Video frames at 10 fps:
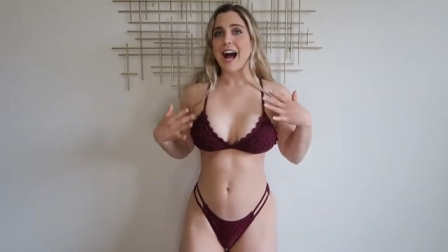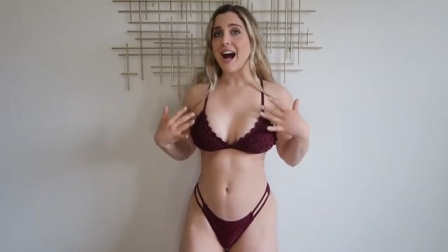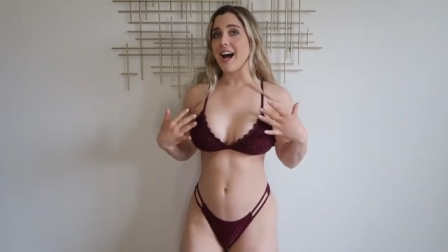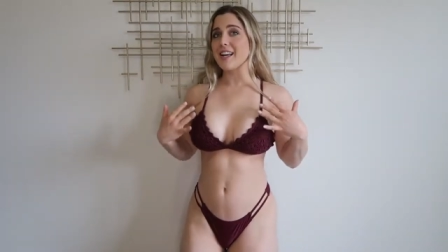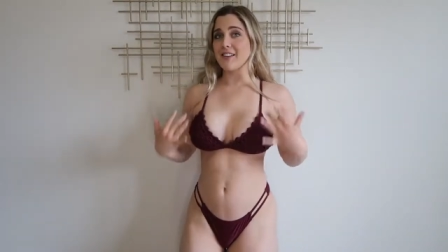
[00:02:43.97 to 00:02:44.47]

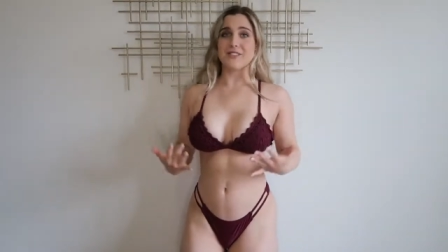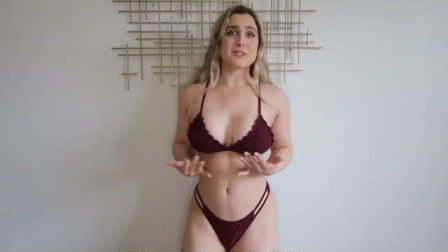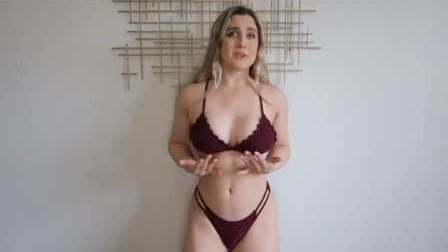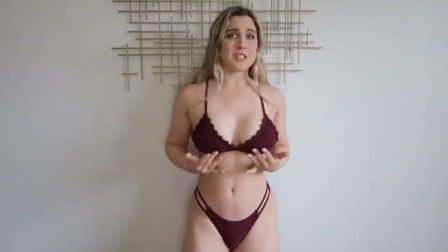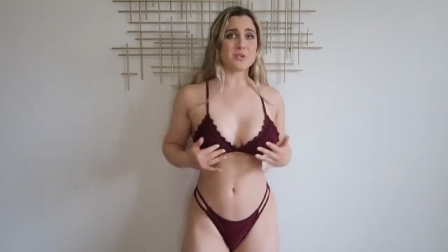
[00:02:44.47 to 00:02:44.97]
I love
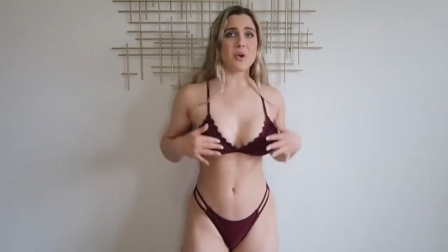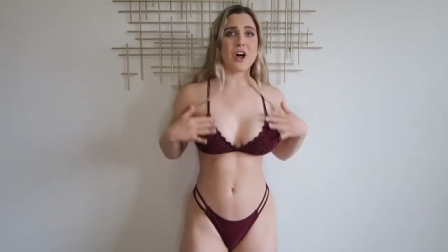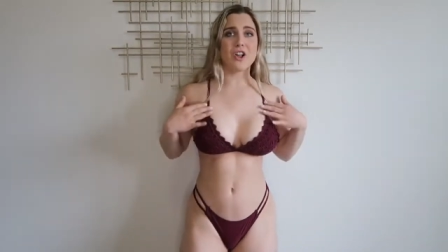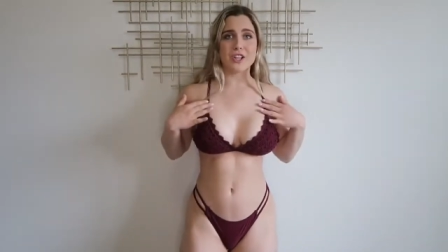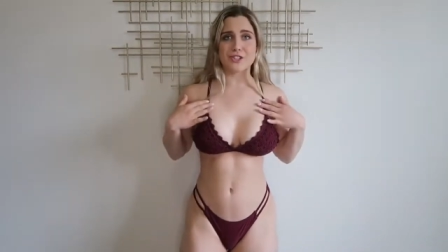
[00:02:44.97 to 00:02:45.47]
this one as
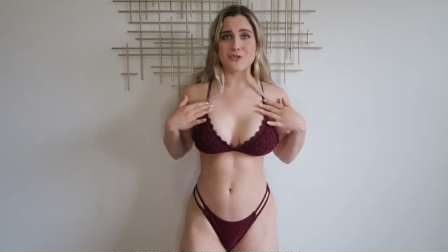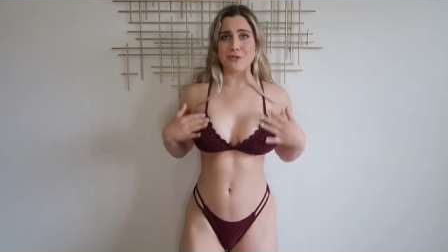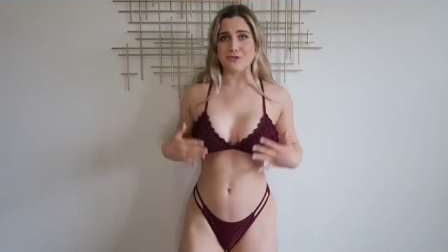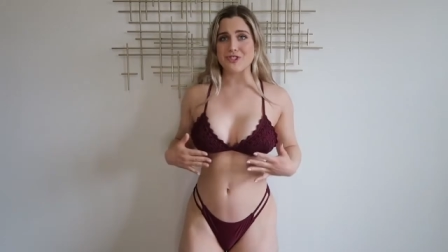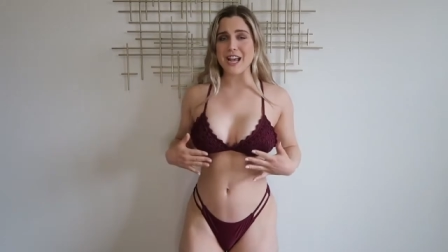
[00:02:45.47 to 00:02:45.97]
well. It's
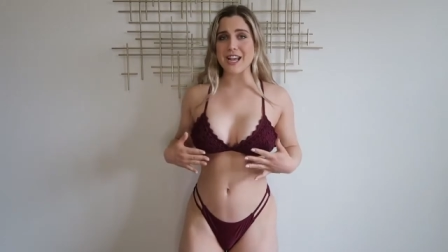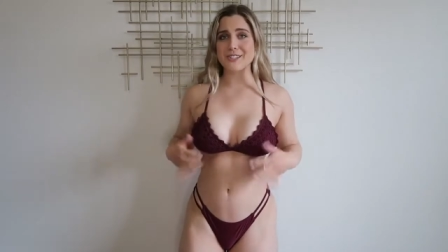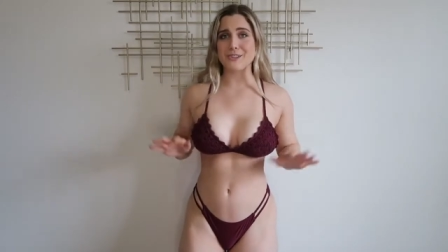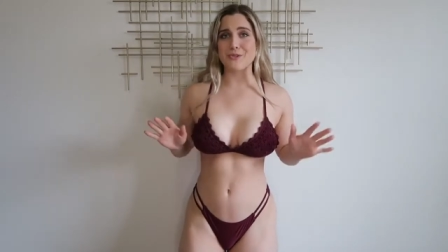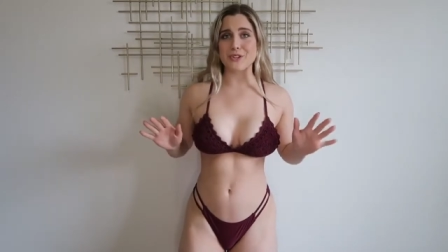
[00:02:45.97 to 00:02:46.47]
crochet,
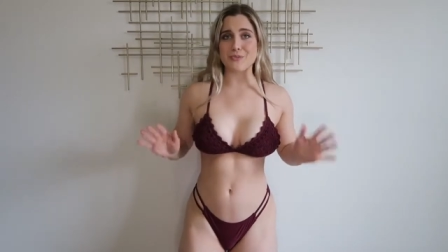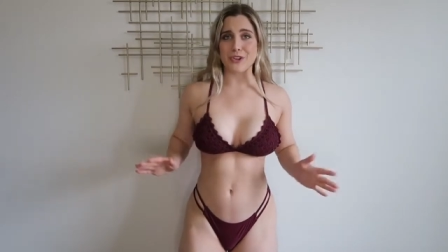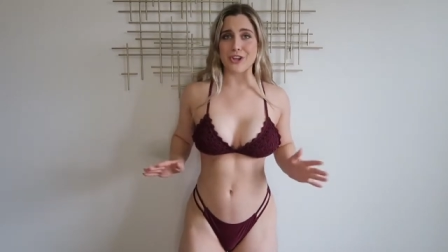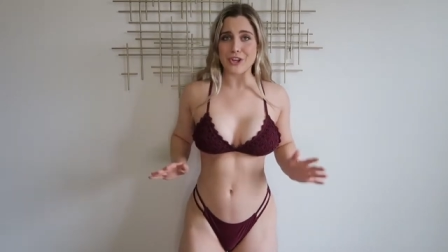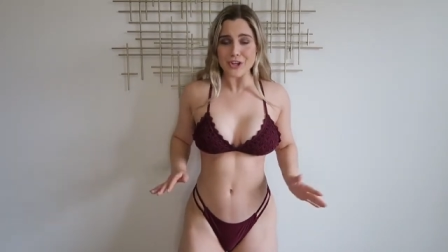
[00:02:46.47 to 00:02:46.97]
so it's
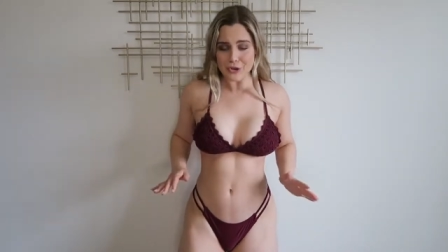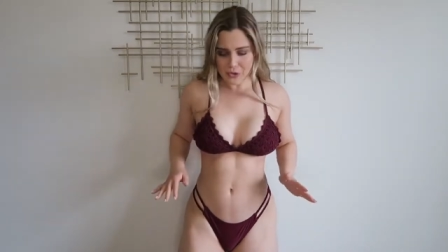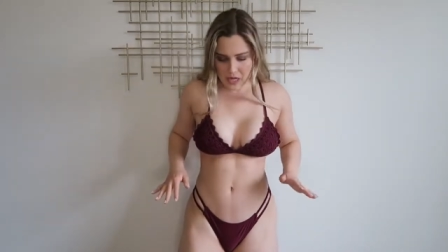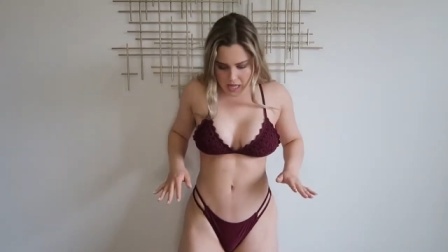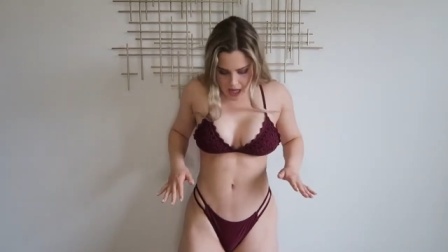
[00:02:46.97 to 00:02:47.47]
really
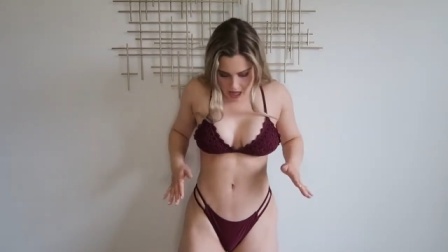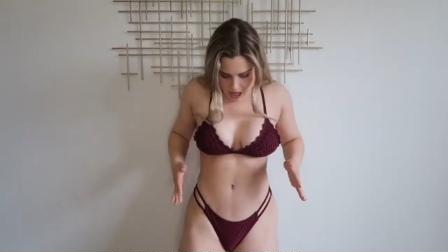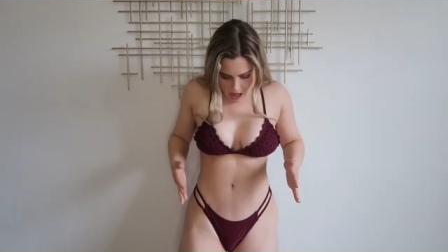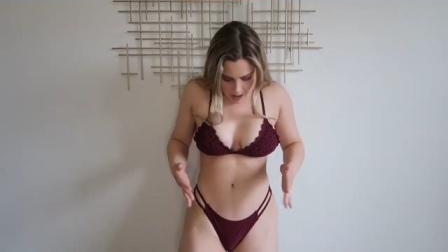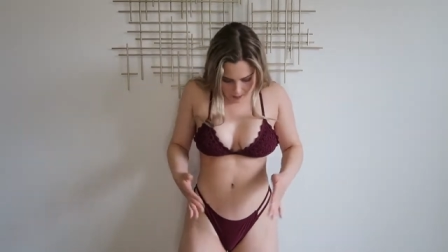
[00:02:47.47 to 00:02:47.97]
cute.
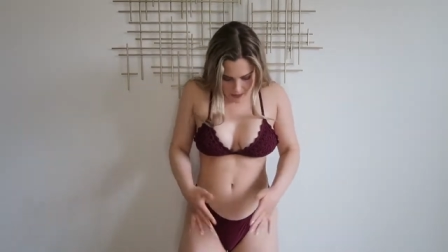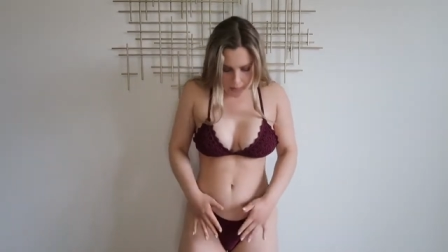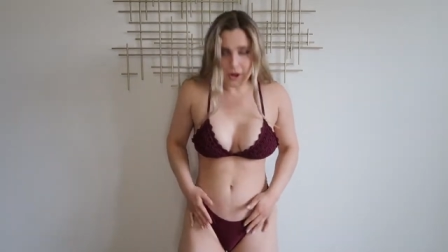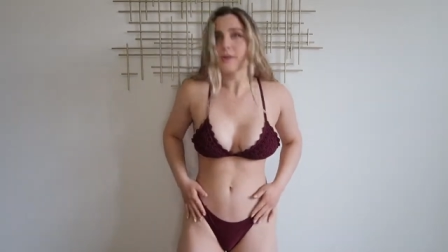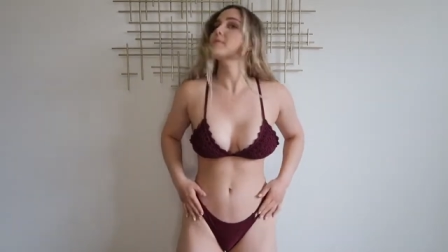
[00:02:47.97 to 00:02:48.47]
Um, the
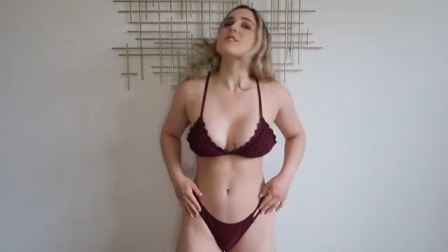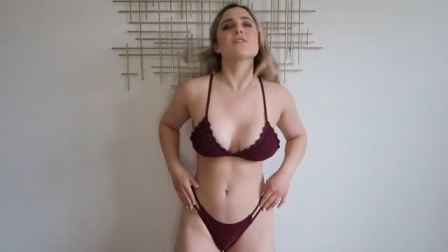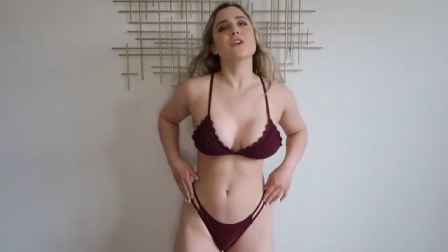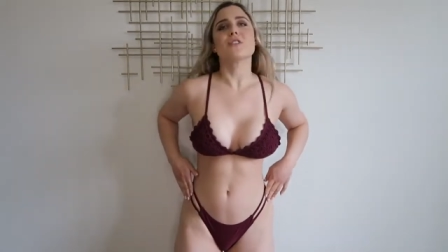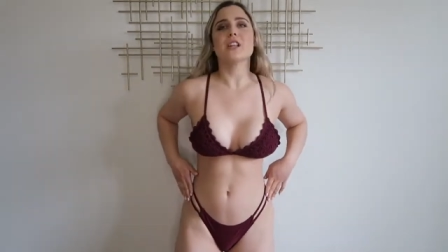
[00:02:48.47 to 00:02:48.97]
bottoms
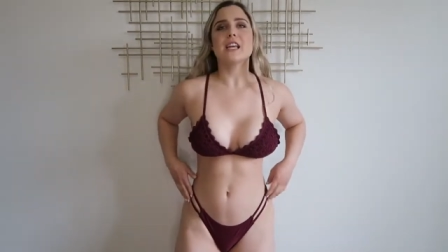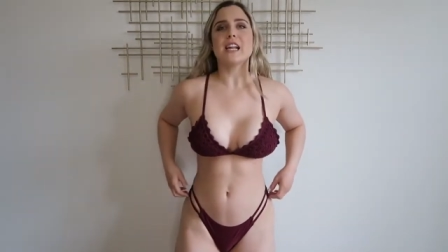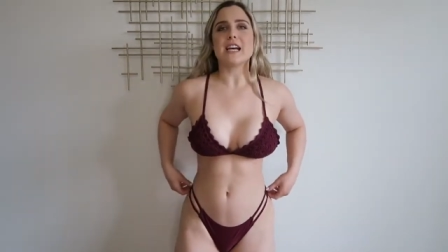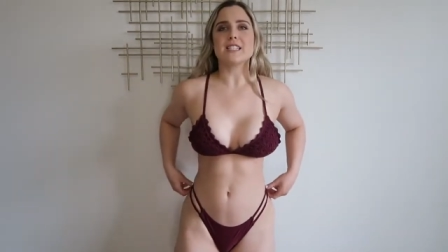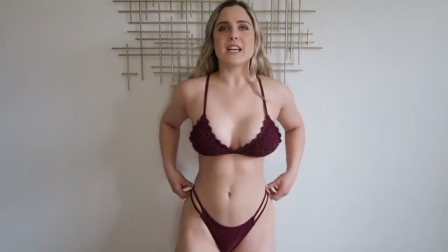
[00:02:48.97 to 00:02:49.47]
fit really
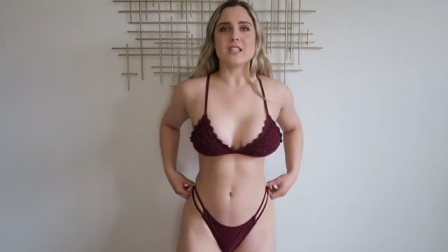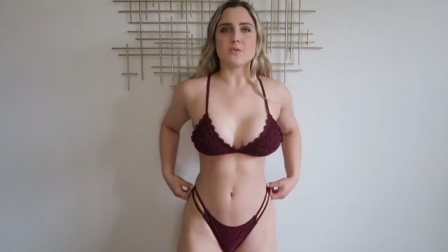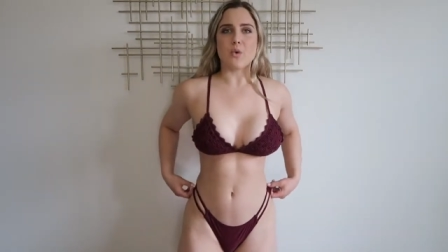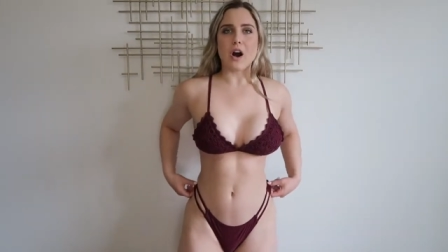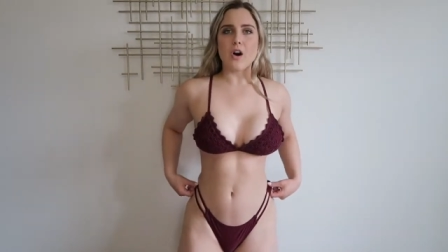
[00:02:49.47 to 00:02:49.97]
nice
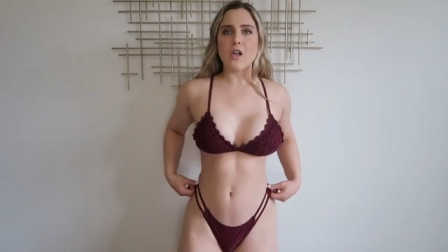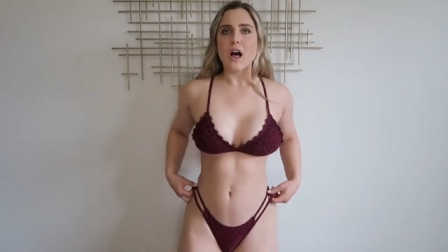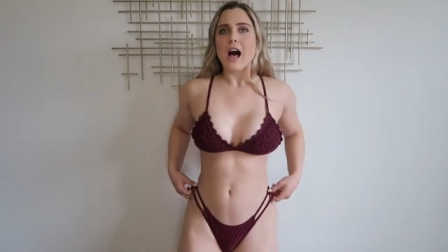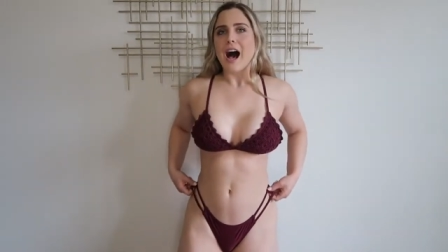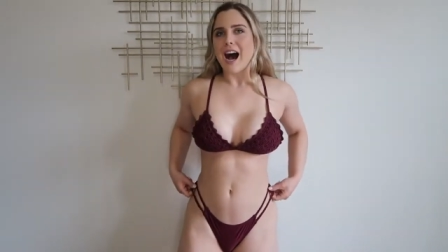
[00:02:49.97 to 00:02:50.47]
as
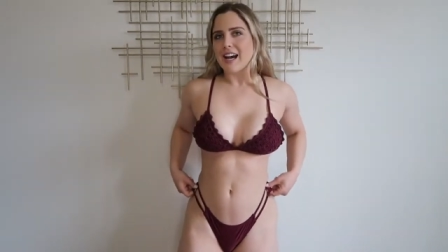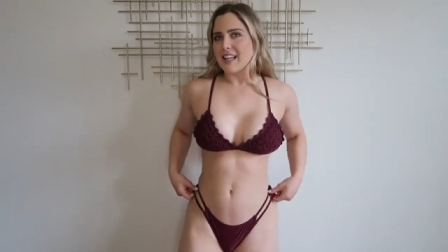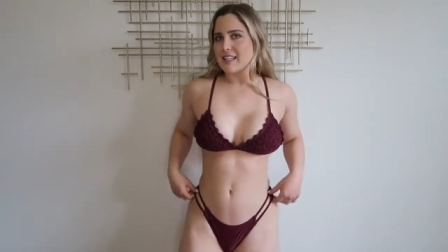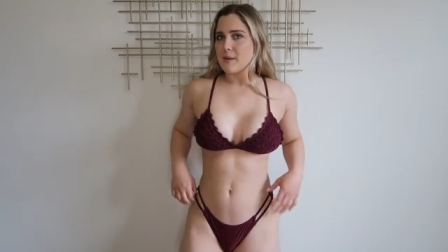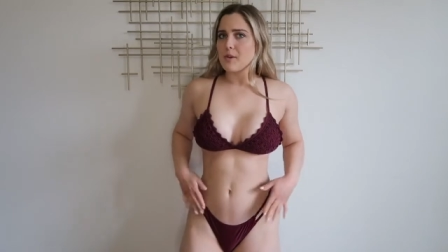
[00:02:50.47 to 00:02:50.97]
well. I
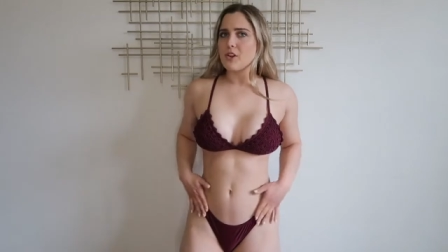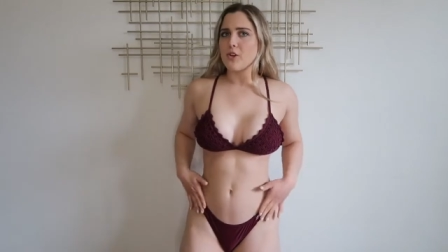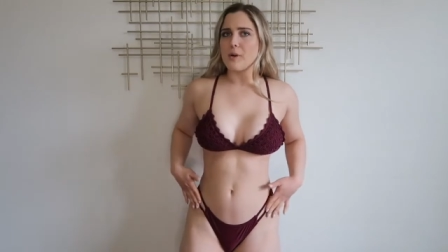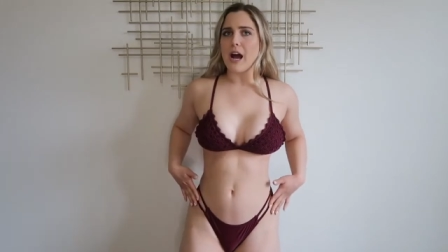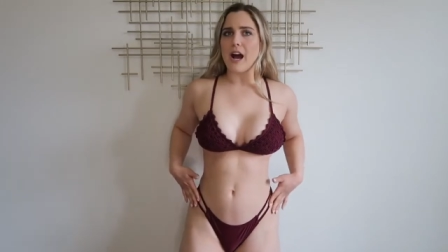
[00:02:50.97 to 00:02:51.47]
like them a
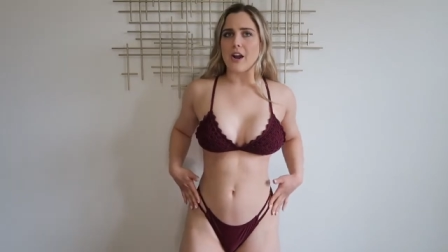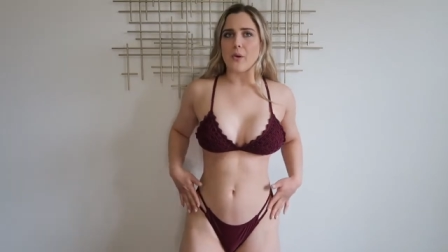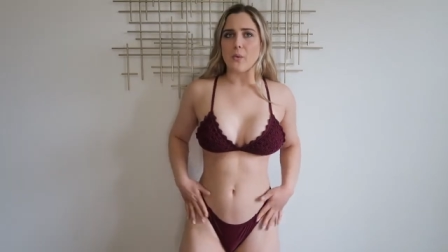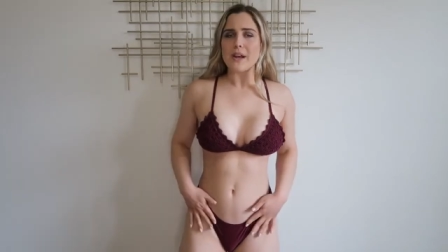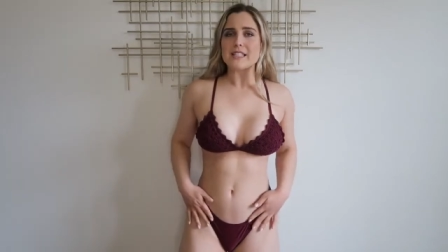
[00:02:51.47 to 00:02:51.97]
little bit
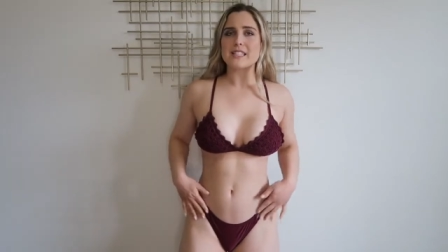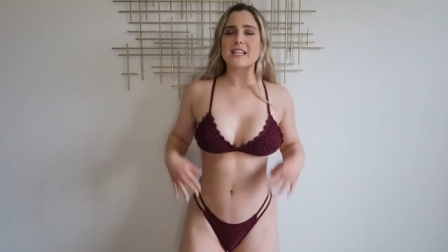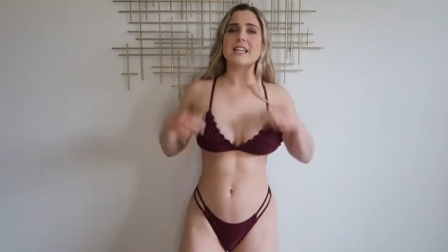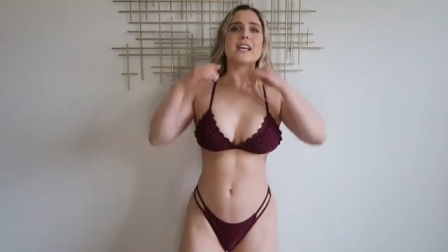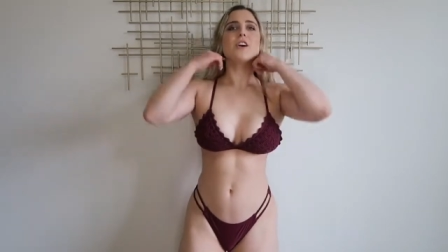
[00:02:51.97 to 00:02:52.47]
higher
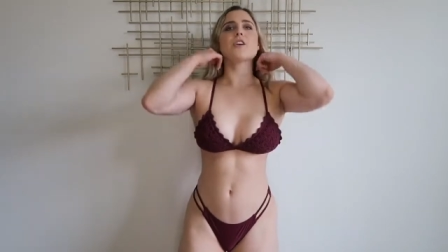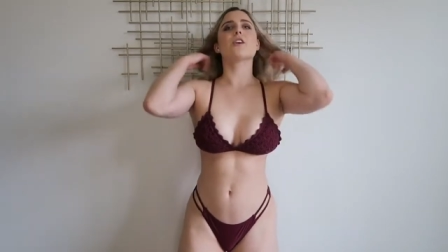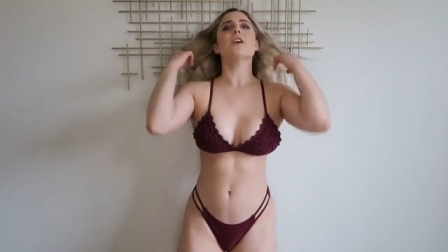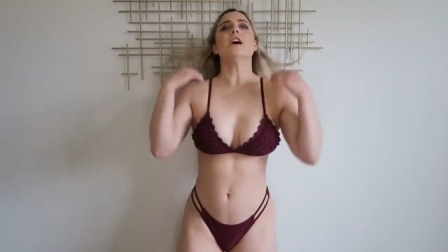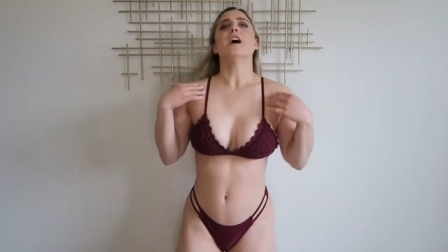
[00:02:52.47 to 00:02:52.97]
waisted
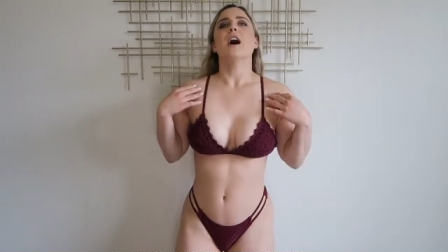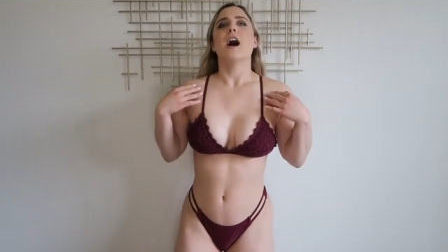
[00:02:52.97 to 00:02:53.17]
here.